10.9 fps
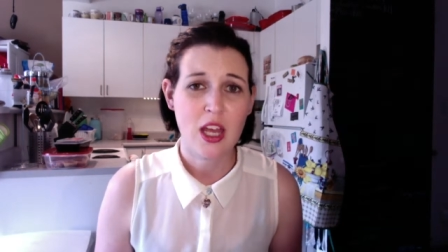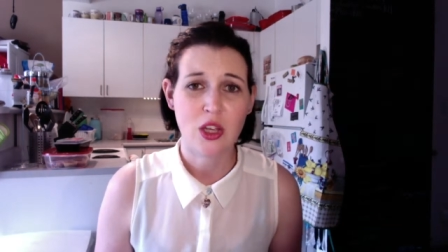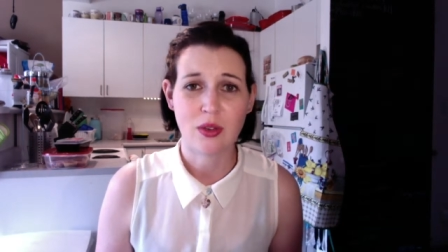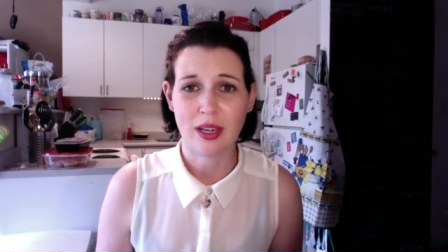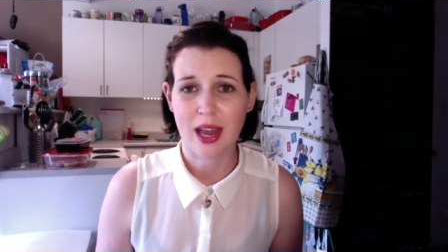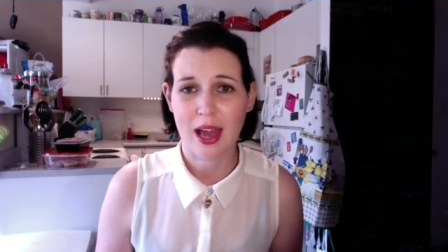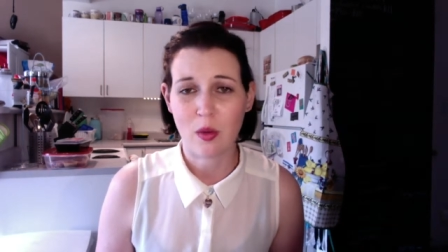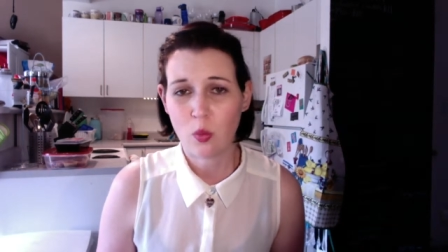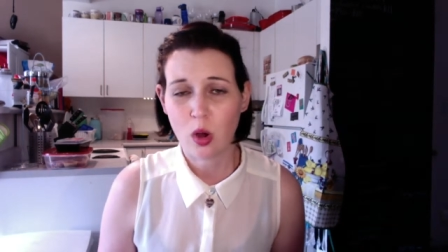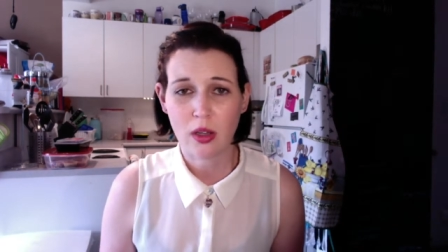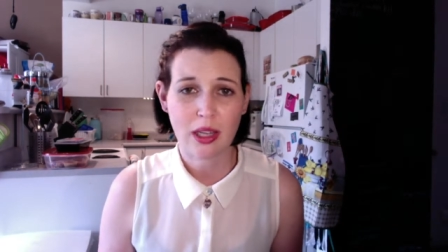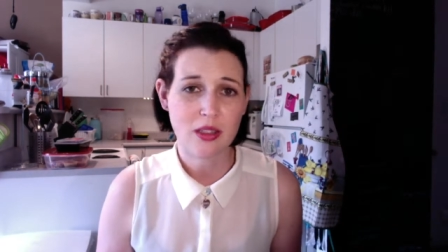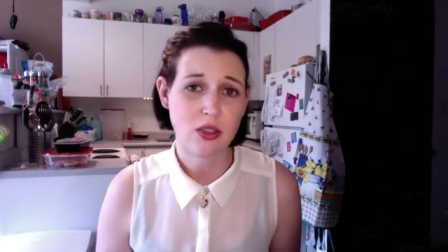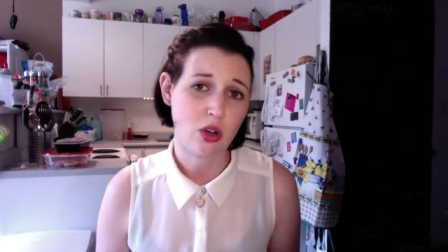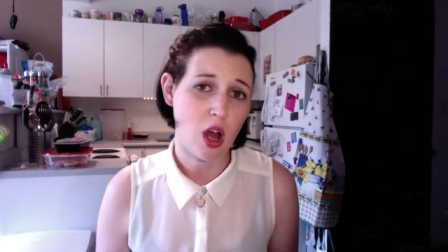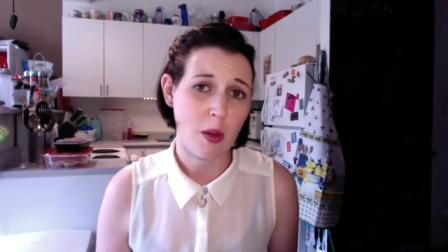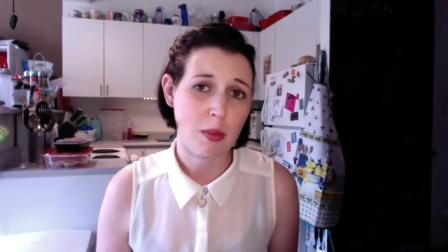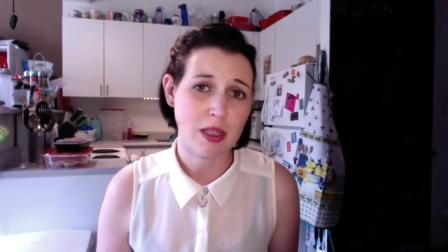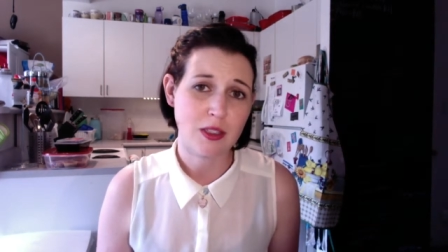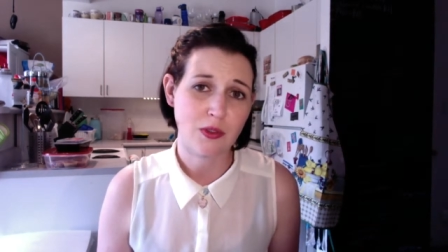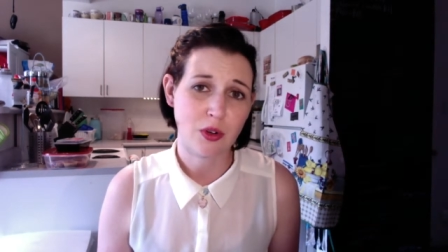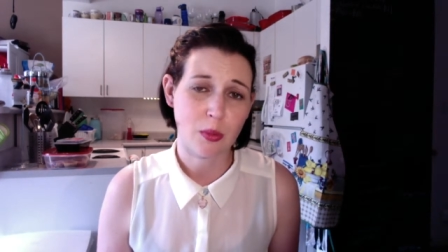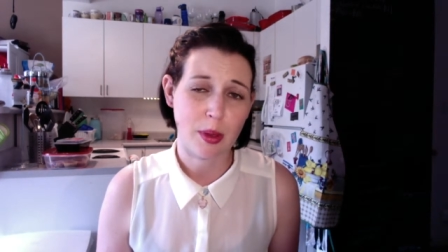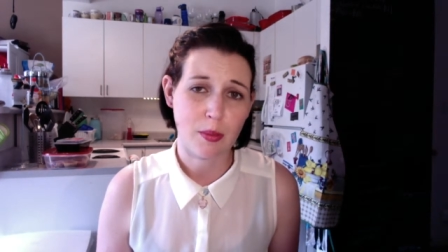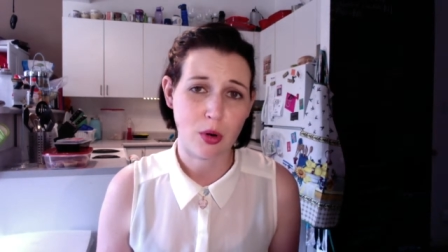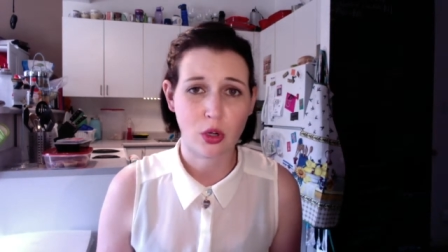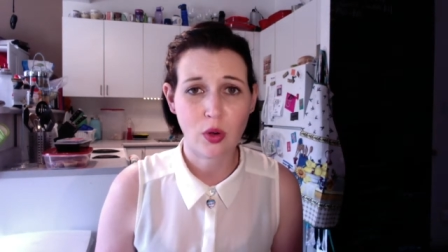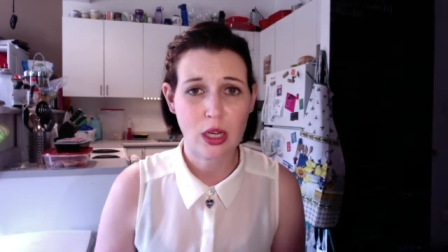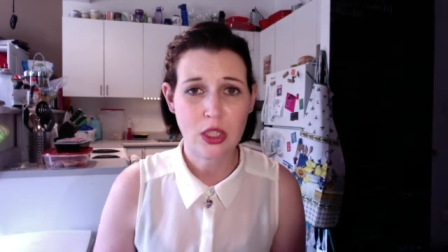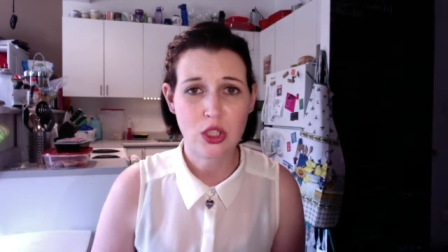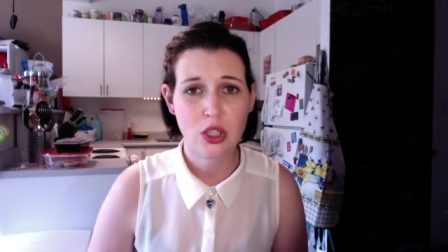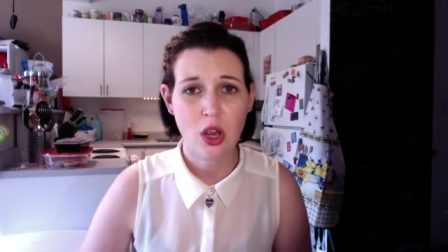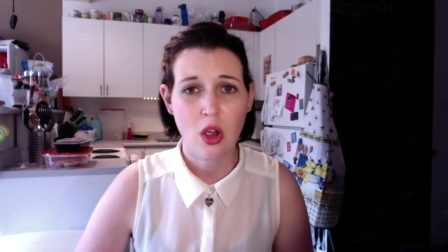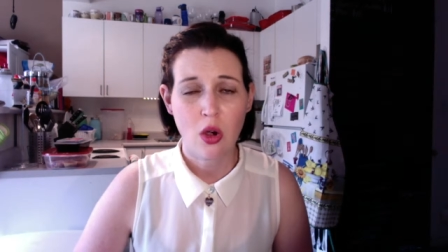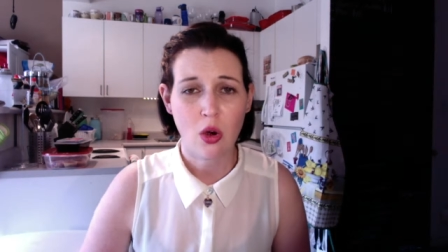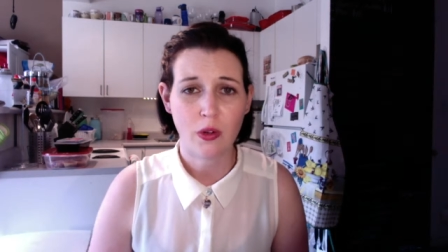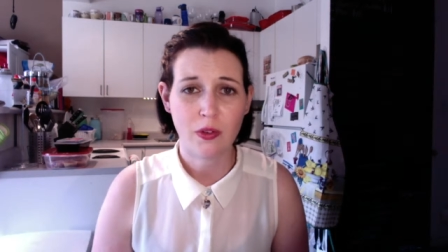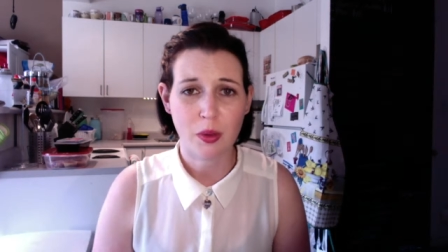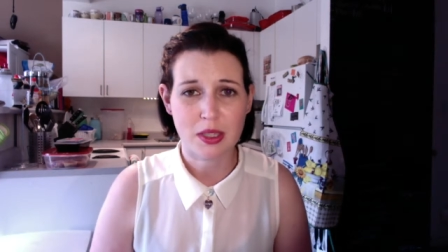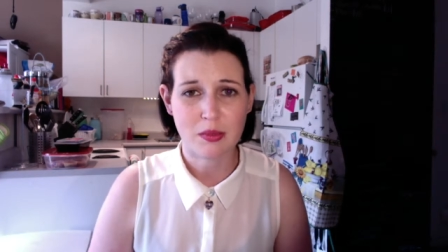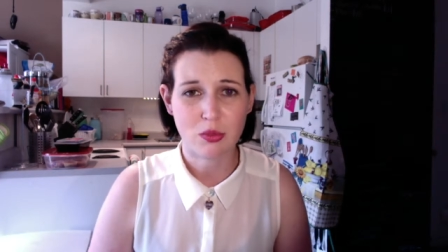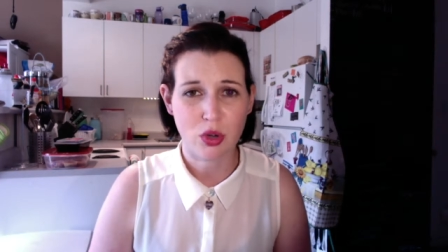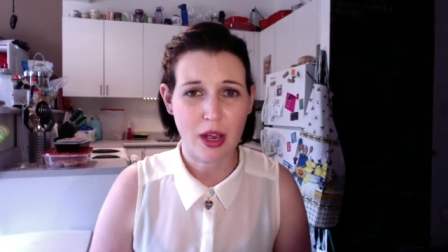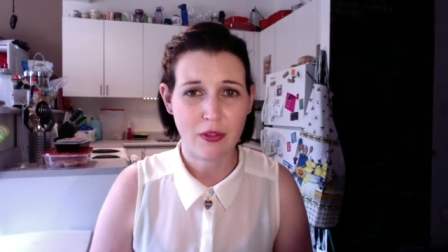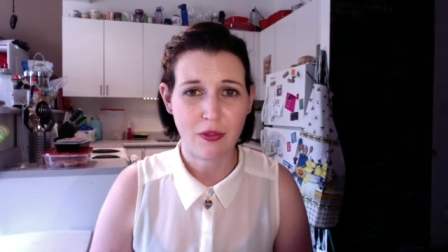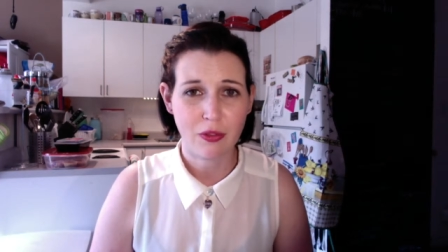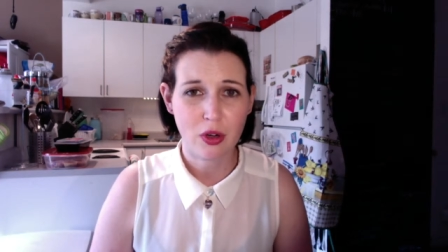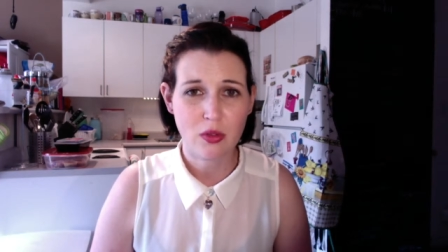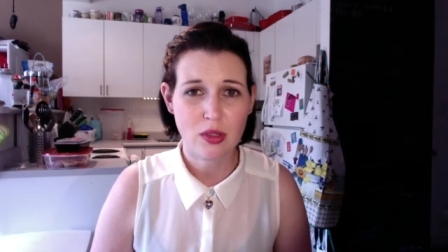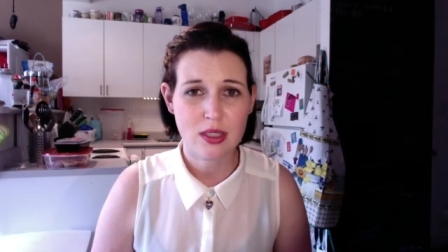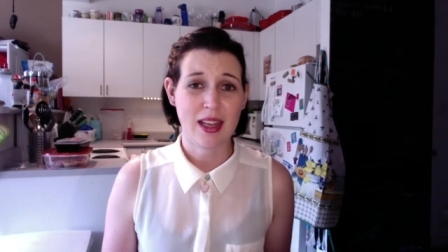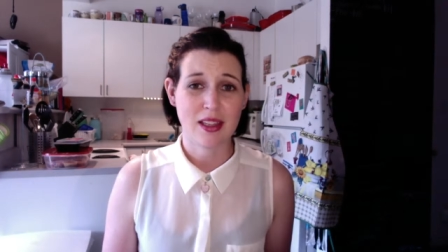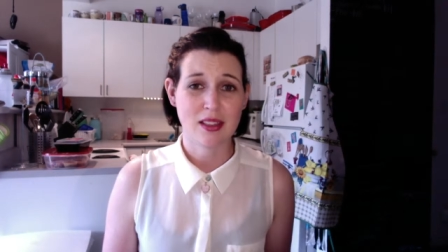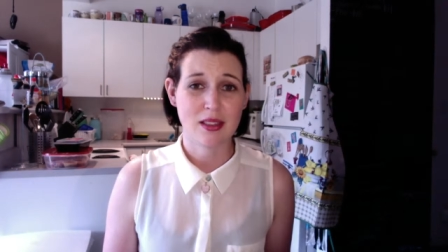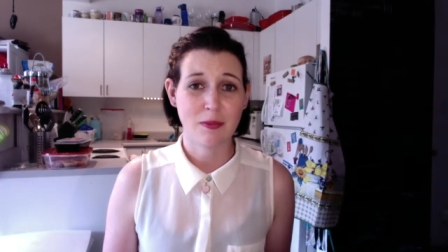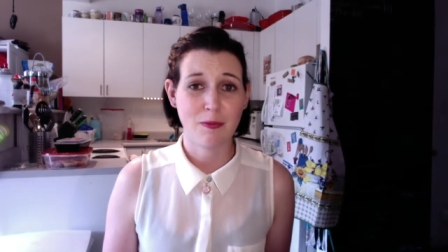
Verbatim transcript: you can add walnuts or almonds for a bit more crunch, or if you want some dried fruit, it's